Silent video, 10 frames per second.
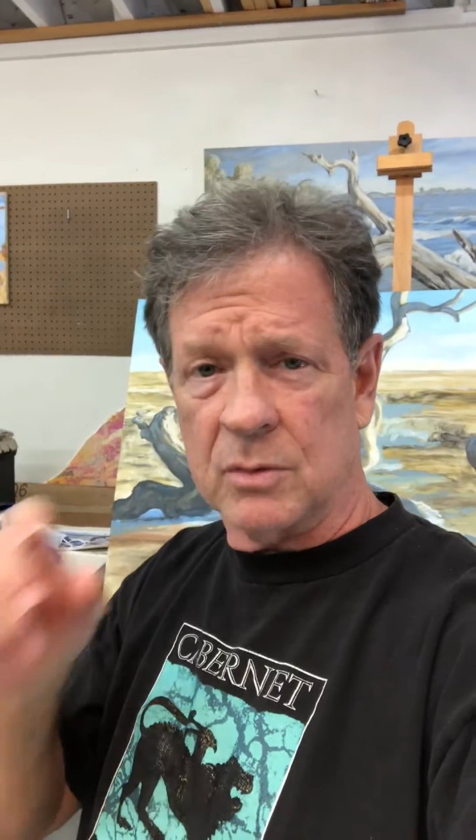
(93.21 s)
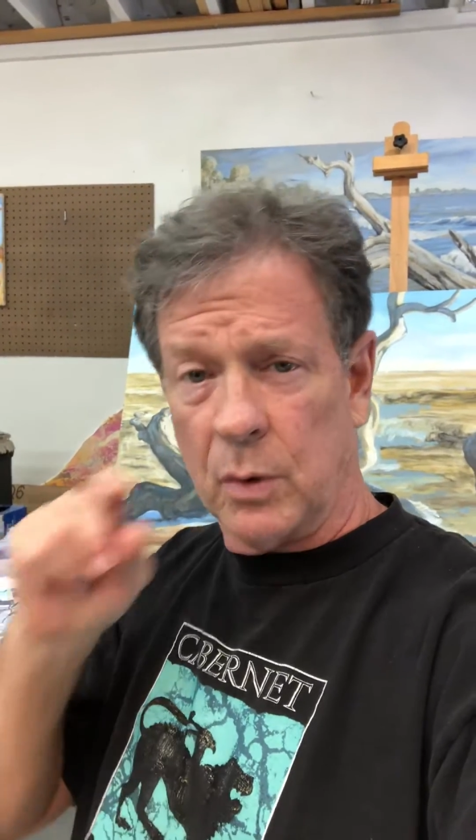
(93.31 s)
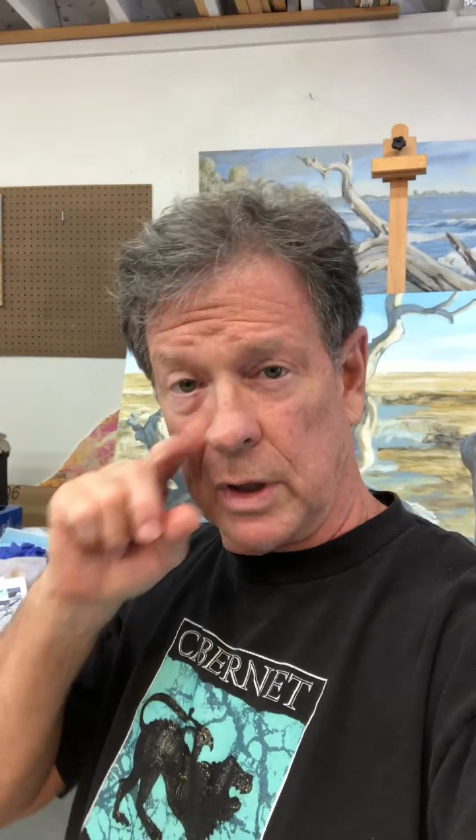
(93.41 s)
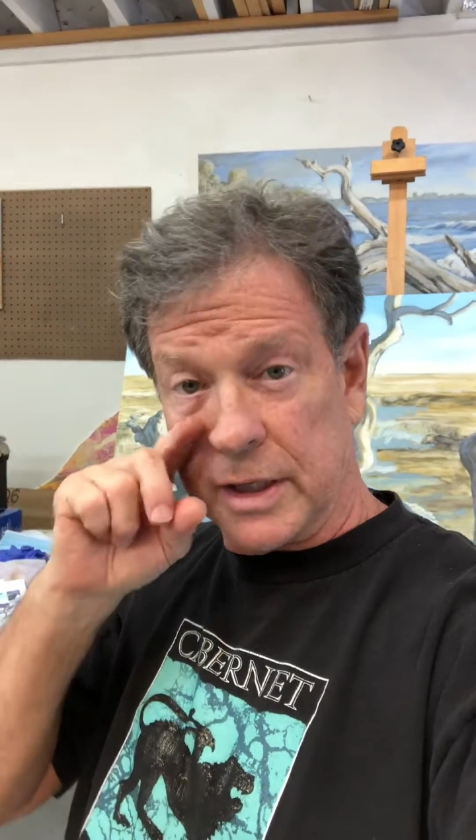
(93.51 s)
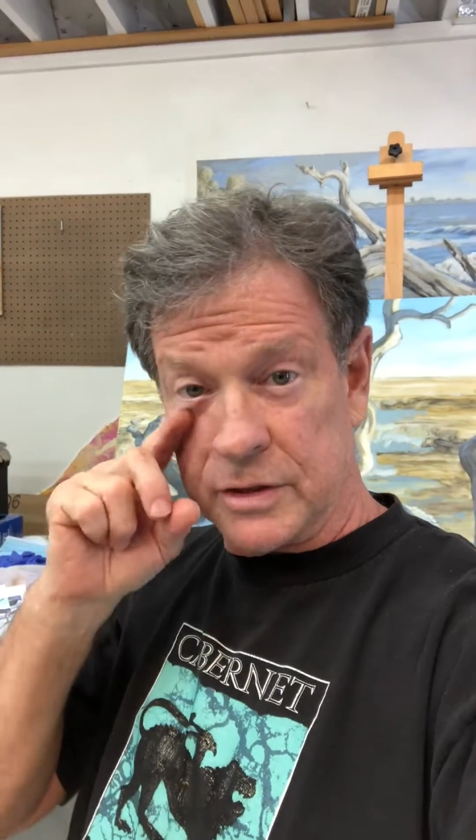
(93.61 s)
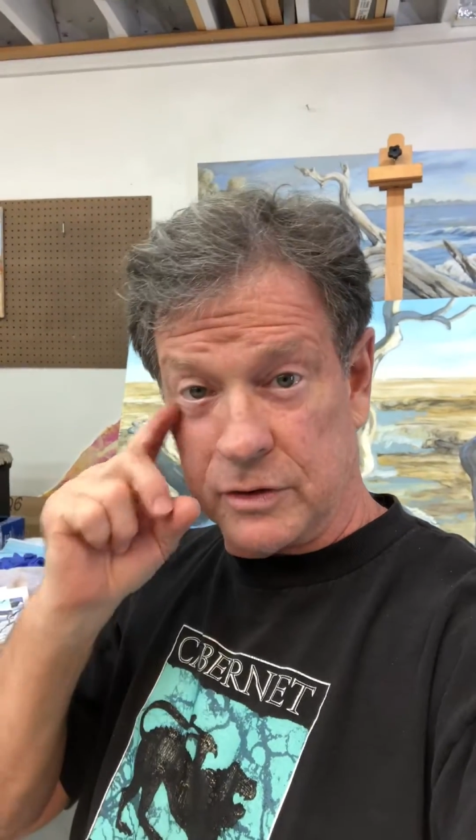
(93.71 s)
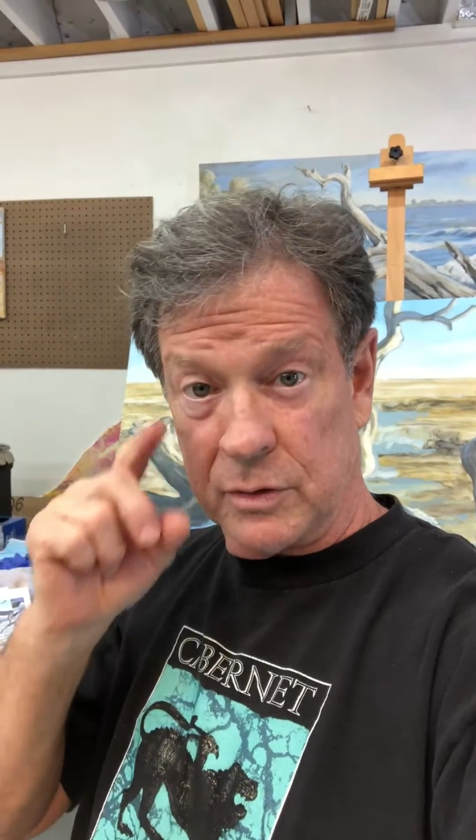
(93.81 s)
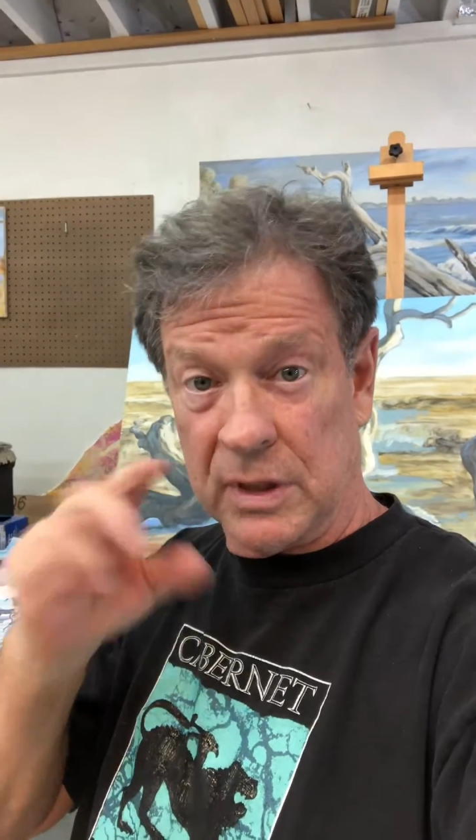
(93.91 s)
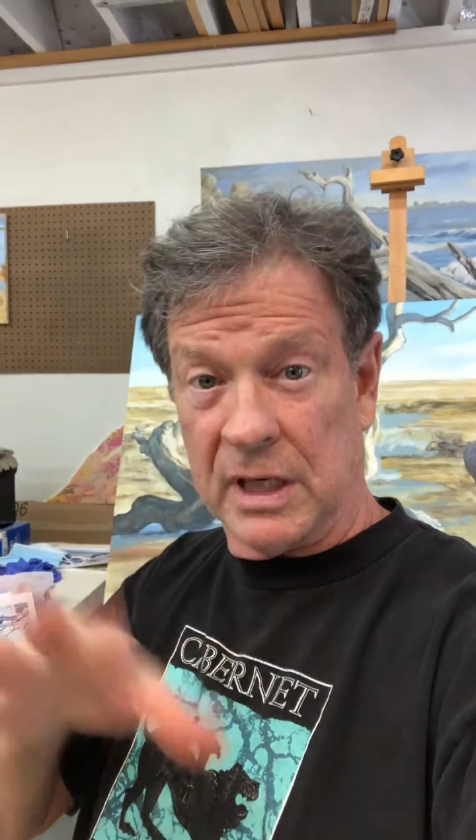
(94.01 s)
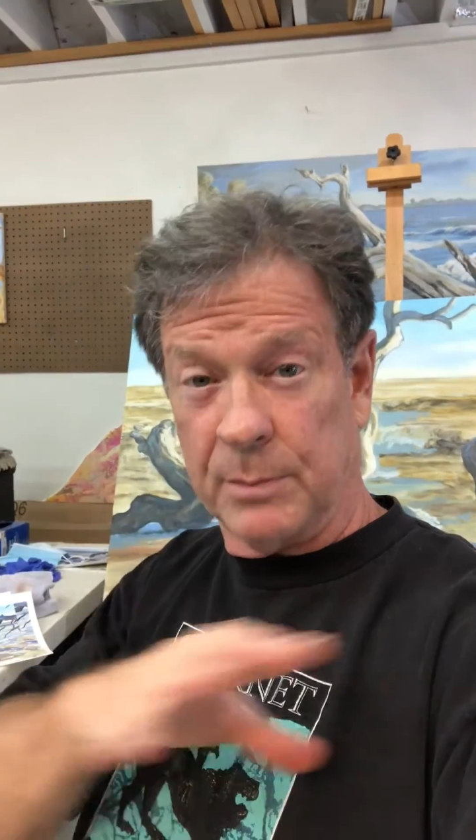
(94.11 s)
Oil has a
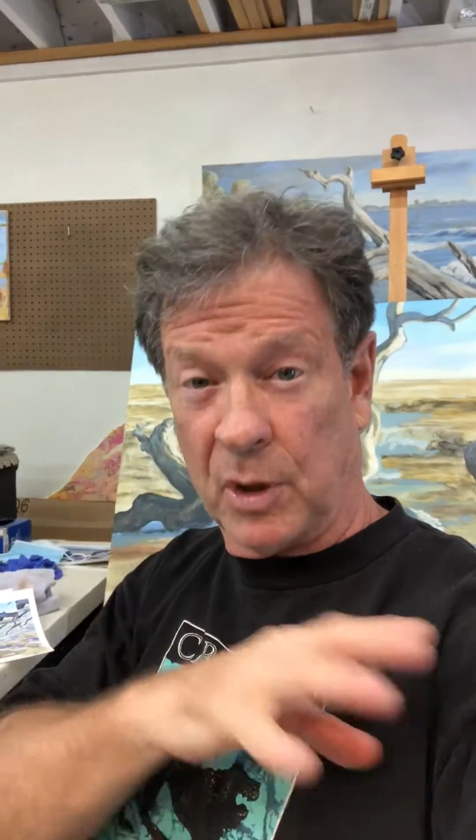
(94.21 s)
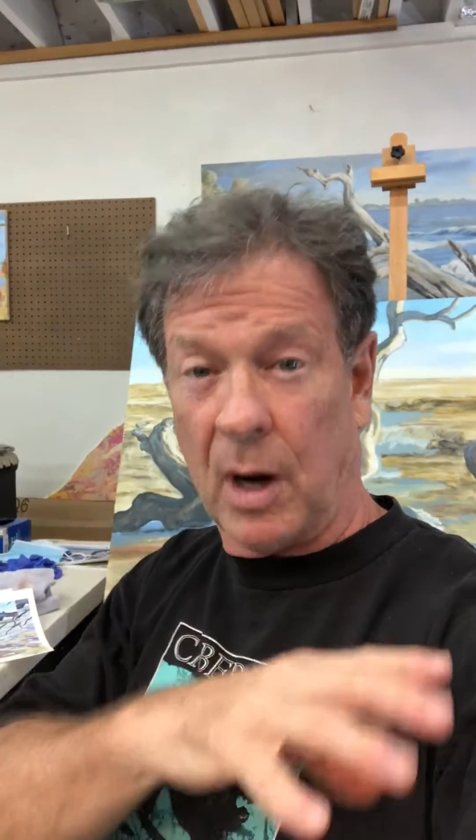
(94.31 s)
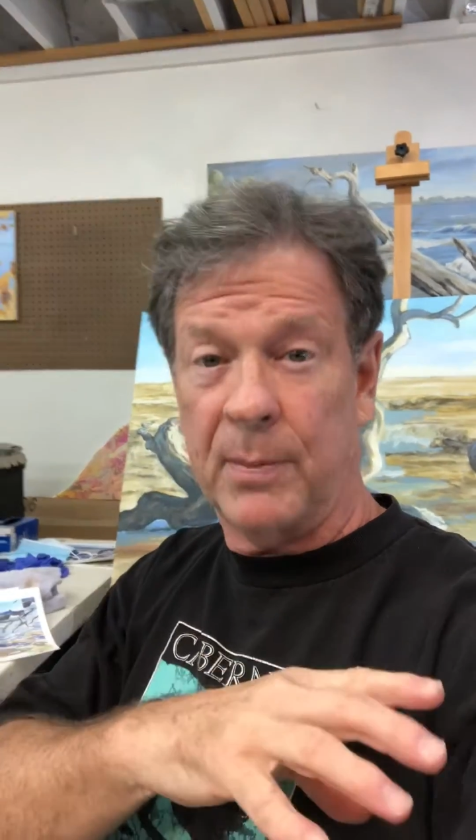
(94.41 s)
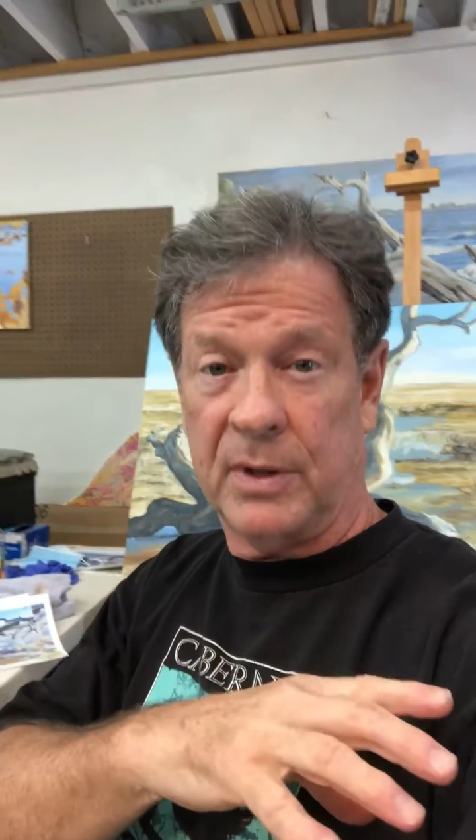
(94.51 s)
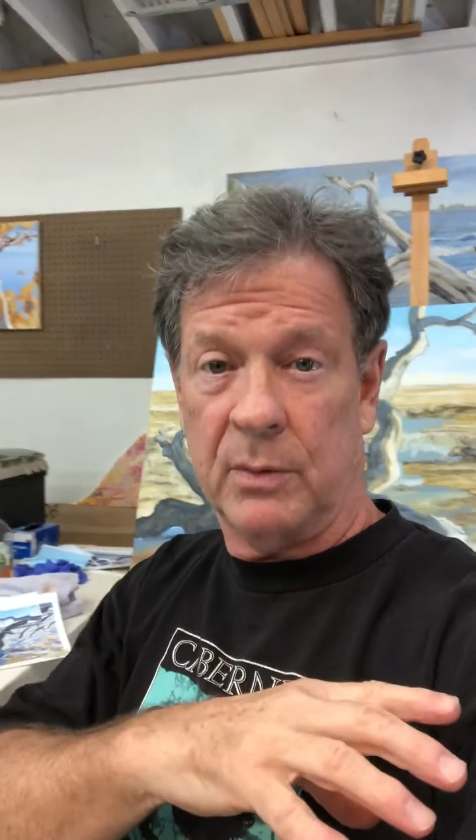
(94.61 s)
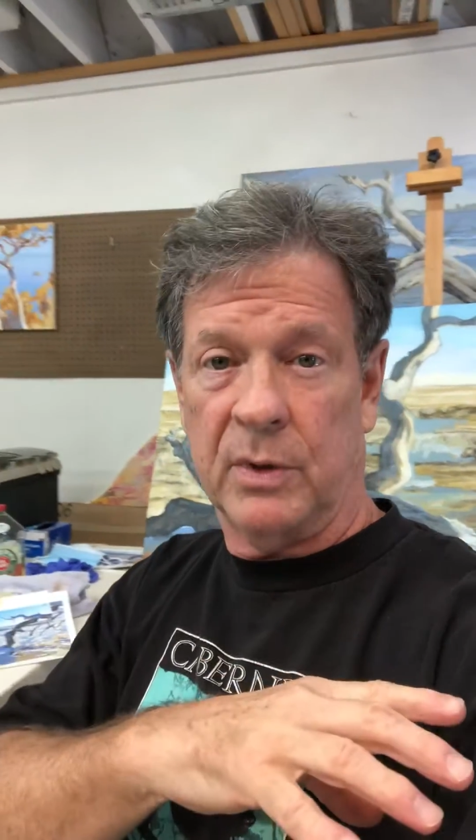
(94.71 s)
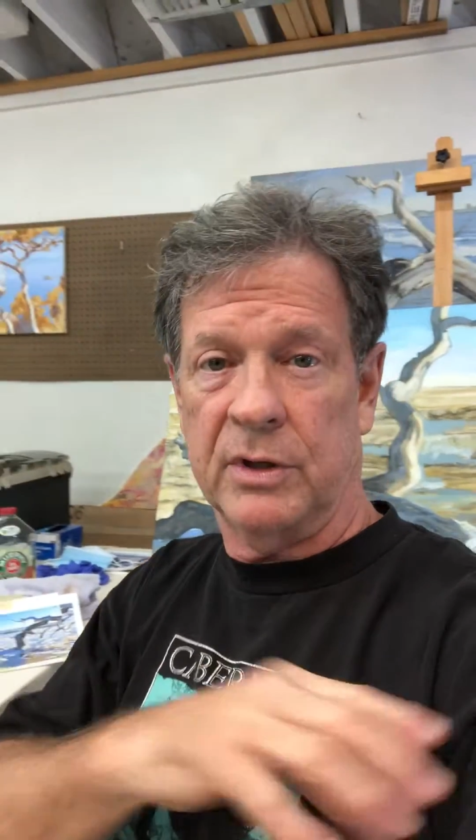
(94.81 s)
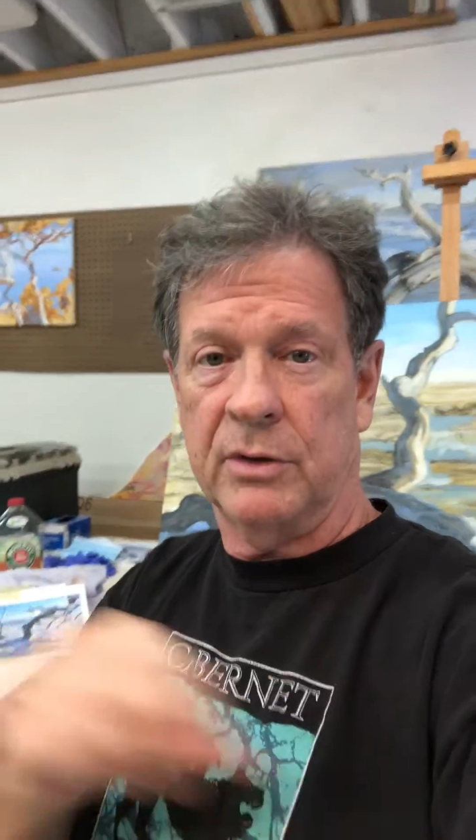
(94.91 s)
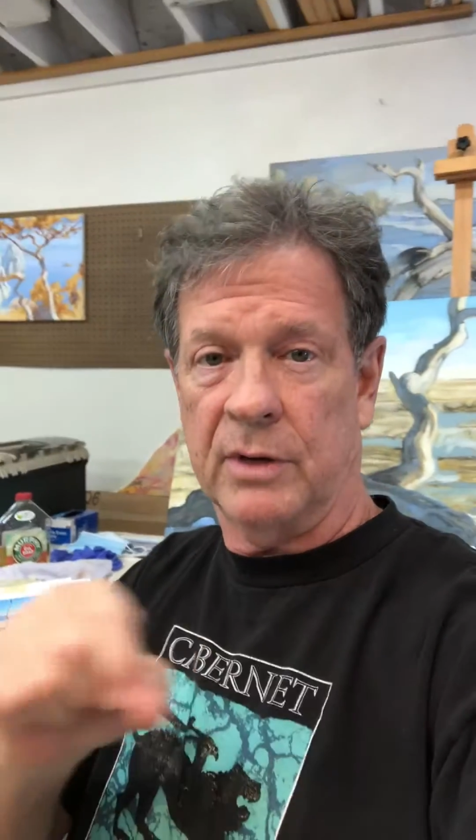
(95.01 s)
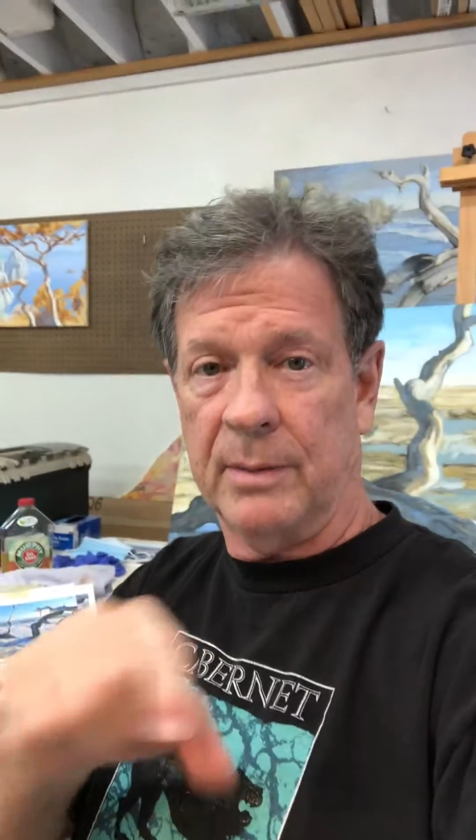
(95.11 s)
unique property where you're